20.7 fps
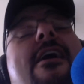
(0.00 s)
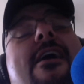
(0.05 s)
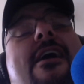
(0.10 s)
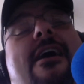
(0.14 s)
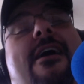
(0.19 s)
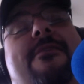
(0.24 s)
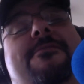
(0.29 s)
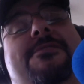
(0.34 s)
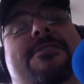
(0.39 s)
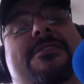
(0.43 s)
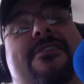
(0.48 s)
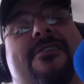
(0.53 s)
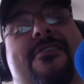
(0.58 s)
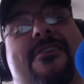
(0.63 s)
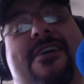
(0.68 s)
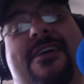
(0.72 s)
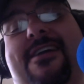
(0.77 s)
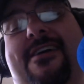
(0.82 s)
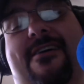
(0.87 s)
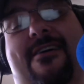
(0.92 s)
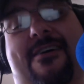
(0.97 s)
I'm
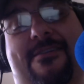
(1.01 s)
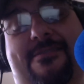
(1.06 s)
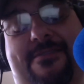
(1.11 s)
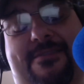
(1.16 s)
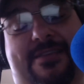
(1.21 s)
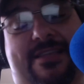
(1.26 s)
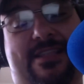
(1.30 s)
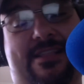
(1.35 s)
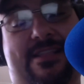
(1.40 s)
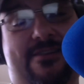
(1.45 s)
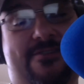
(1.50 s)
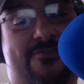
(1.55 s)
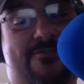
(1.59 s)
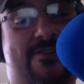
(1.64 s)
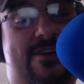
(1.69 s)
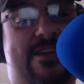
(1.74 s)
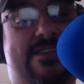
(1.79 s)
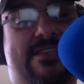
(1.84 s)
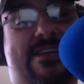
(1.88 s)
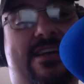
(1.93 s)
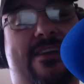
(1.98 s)
sorry,
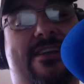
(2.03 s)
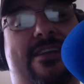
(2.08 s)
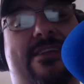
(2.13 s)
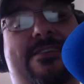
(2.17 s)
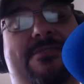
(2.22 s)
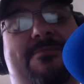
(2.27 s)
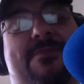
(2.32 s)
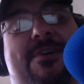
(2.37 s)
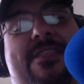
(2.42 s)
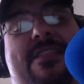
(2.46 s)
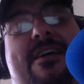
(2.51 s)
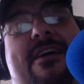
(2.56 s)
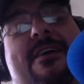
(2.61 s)
grass cutting is my thing.